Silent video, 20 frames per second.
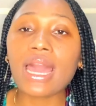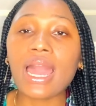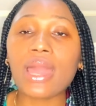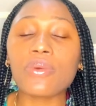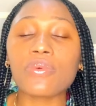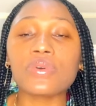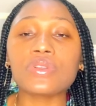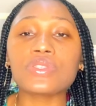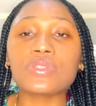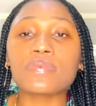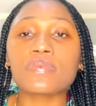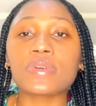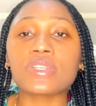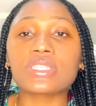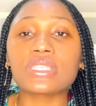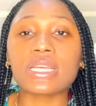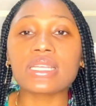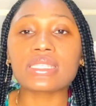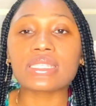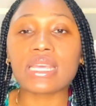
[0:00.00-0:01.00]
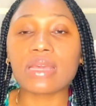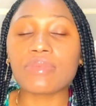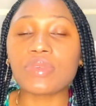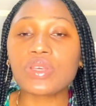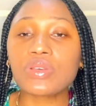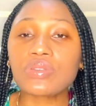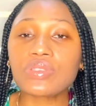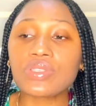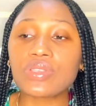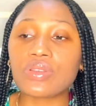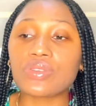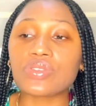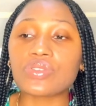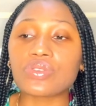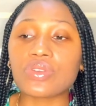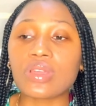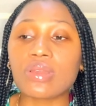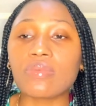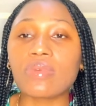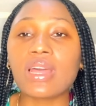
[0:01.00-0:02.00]
I want to purchase chemical
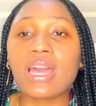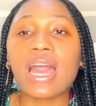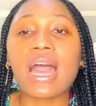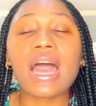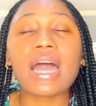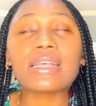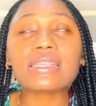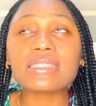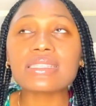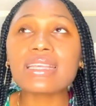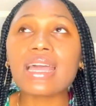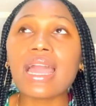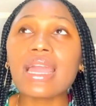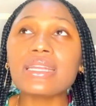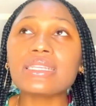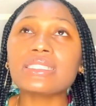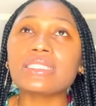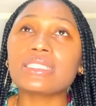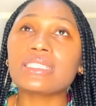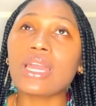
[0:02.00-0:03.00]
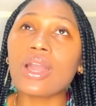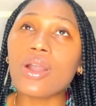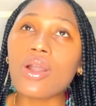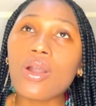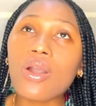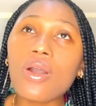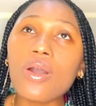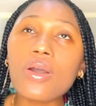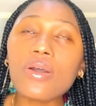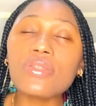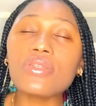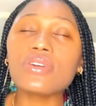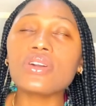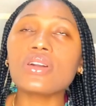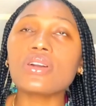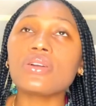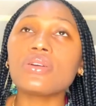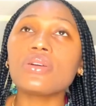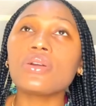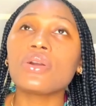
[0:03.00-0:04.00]
sunscreen, aside there are
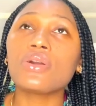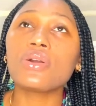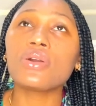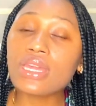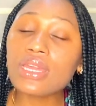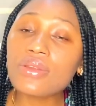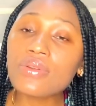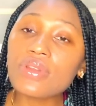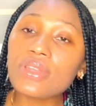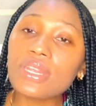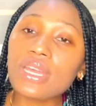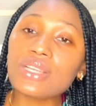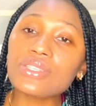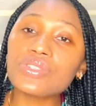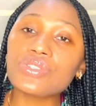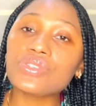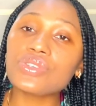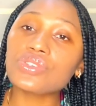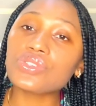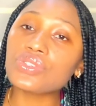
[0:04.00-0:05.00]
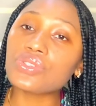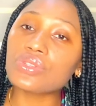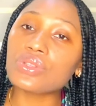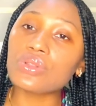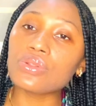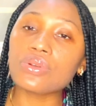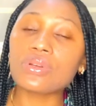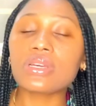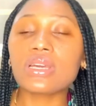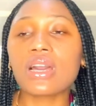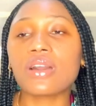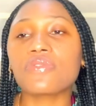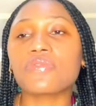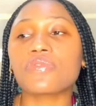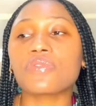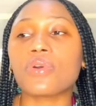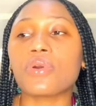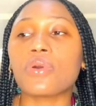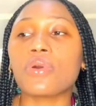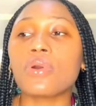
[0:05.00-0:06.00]
other ingredients you should look out
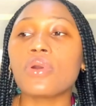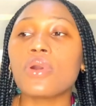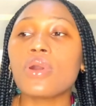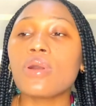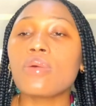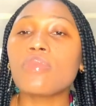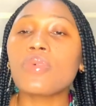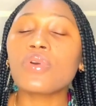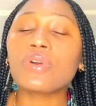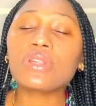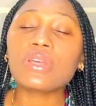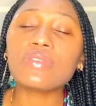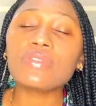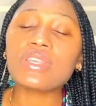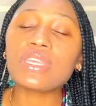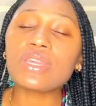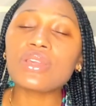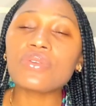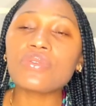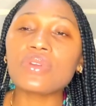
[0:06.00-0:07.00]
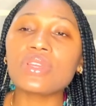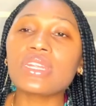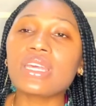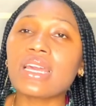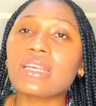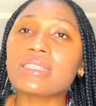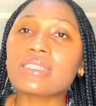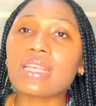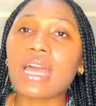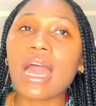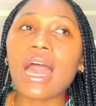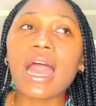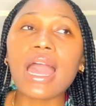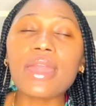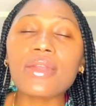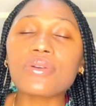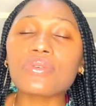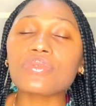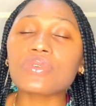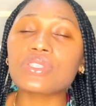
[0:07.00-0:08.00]
for. But one of the ingredients
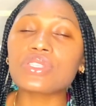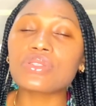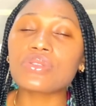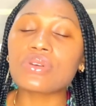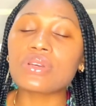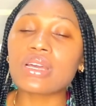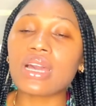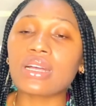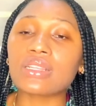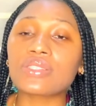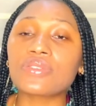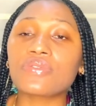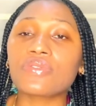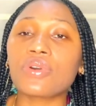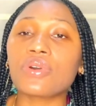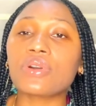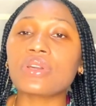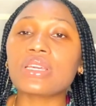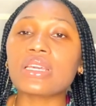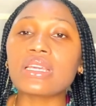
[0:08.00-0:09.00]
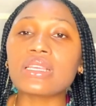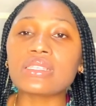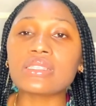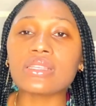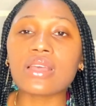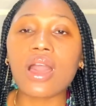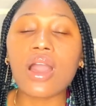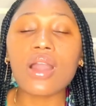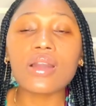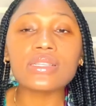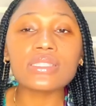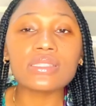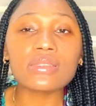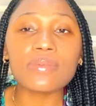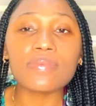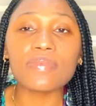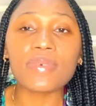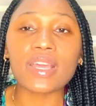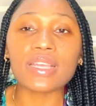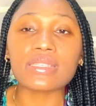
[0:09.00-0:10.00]
I always look out for is
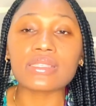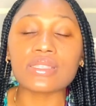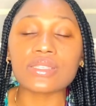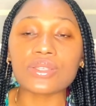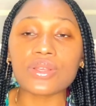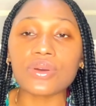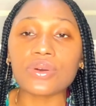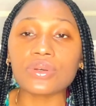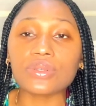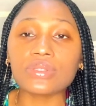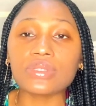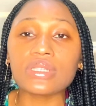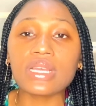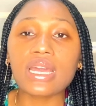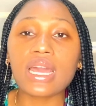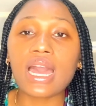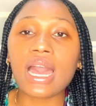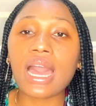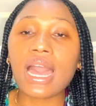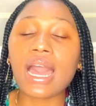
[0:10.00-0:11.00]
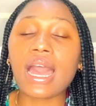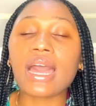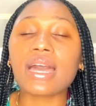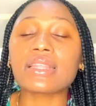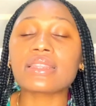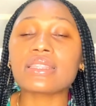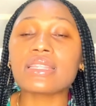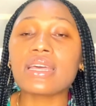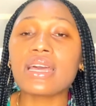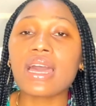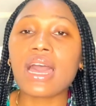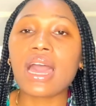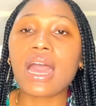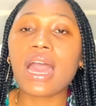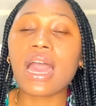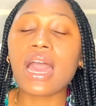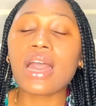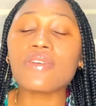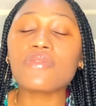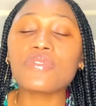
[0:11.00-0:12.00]
oxybenzone and
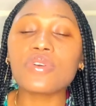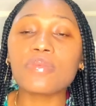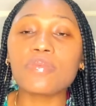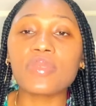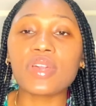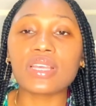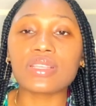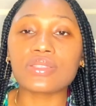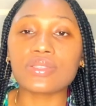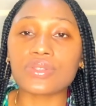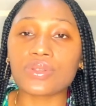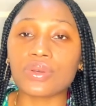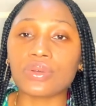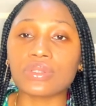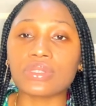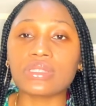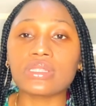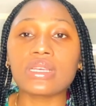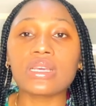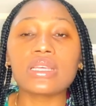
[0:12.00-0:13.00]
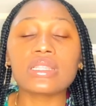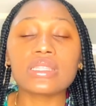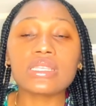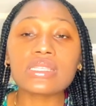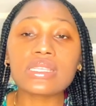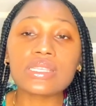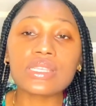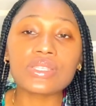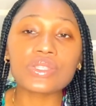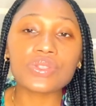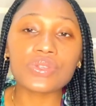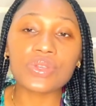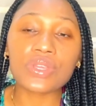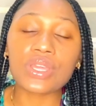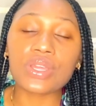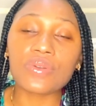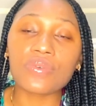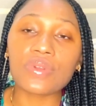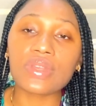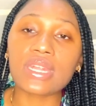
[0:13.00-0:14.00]
avobenzone. This is the two
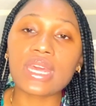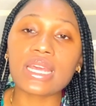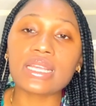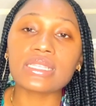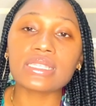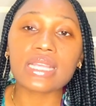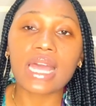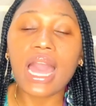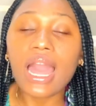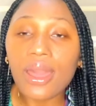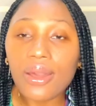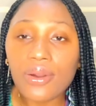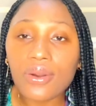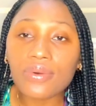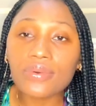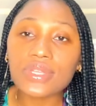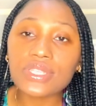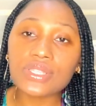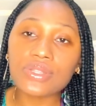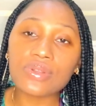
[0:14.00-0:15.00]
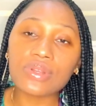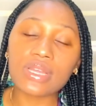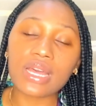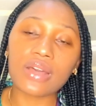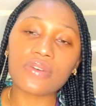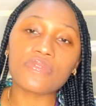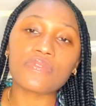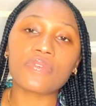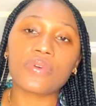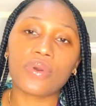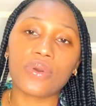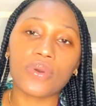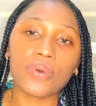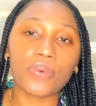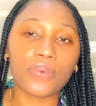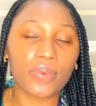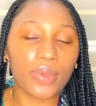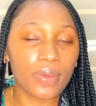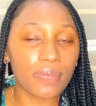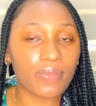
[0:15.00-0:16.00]
ingredients I always look out for
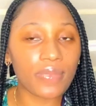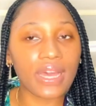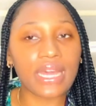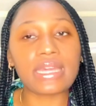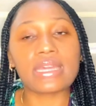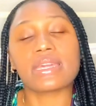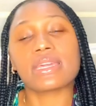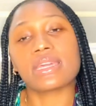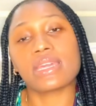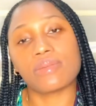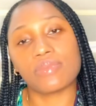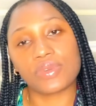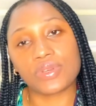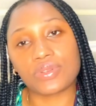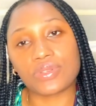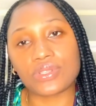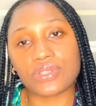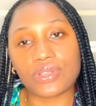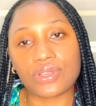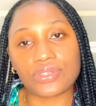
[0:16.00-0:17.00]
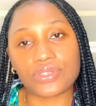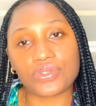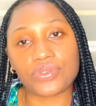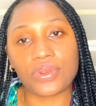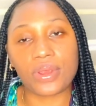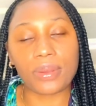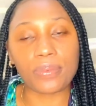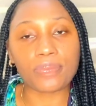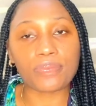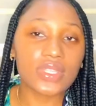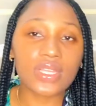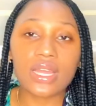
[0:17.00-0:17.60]
when buying chemical sunscreen.